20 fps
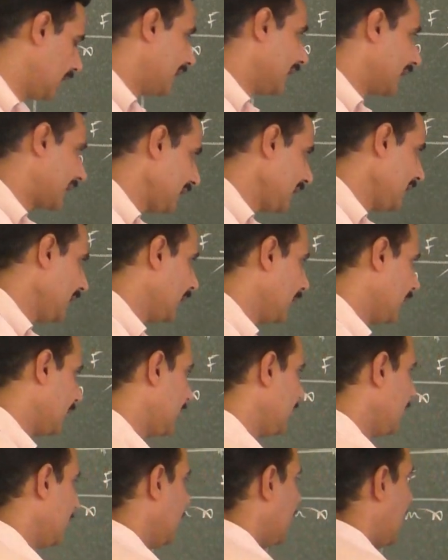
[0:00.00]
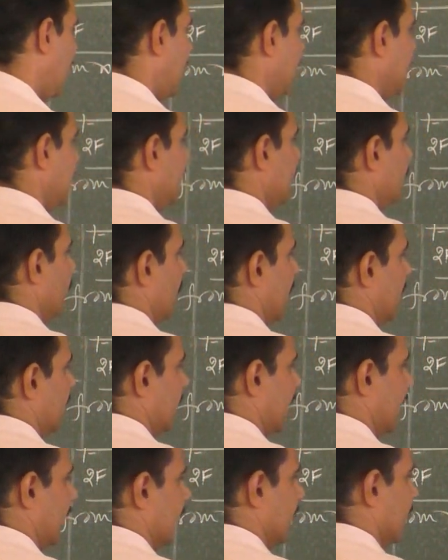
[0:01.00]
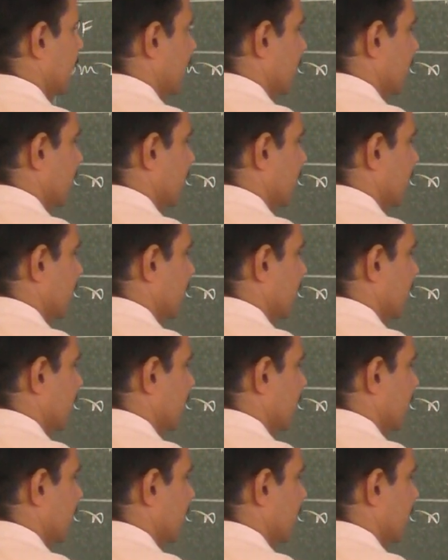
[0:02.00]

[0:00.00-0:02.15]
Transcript: real and inverted.